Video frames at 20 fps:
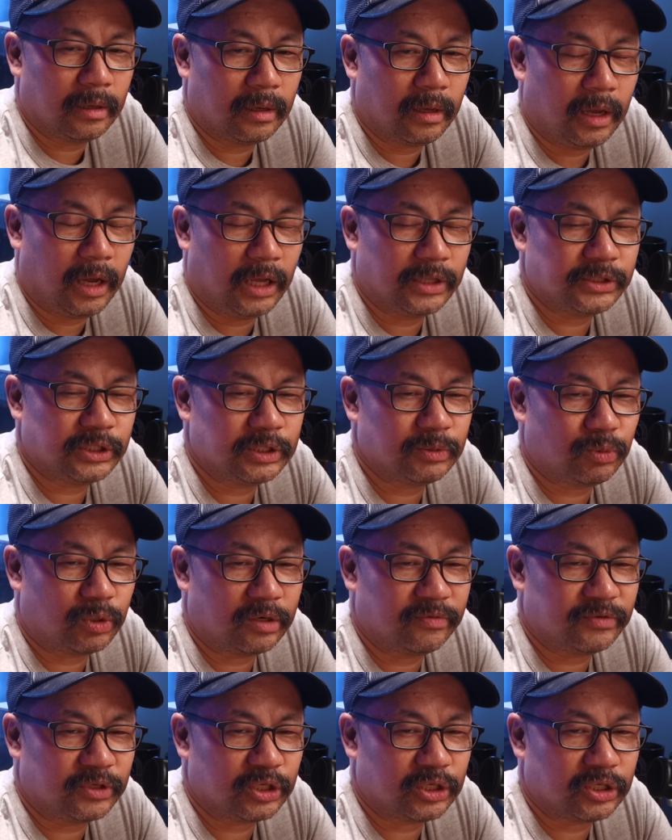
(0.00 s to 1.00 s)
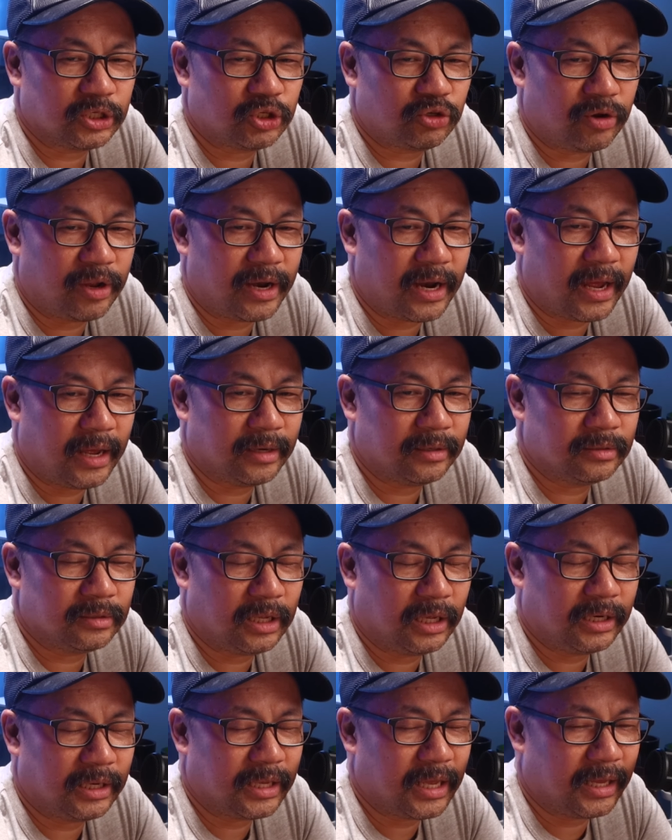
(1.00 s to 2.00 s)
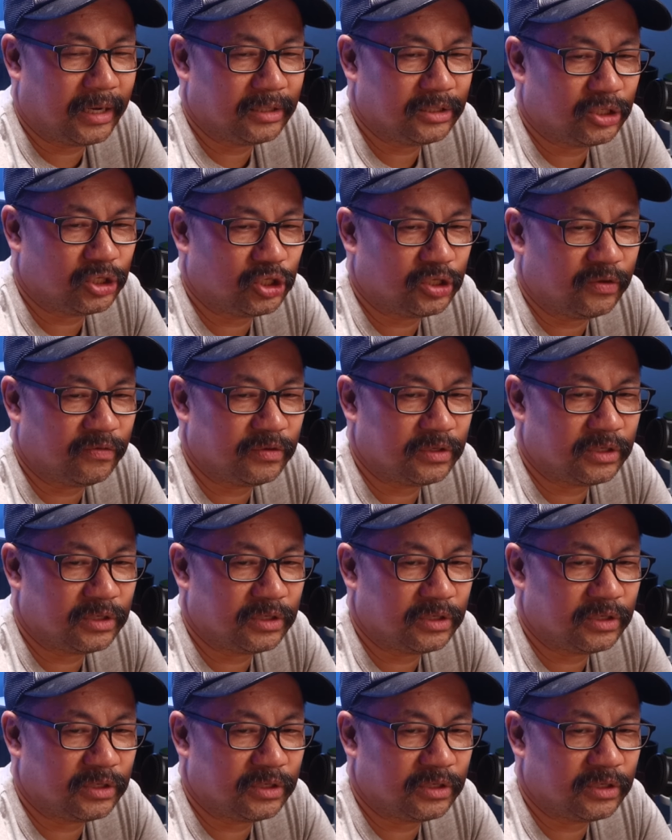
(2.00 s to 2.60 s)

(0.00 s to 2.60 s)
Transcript: This is more of just a straight on. And again, it's a shift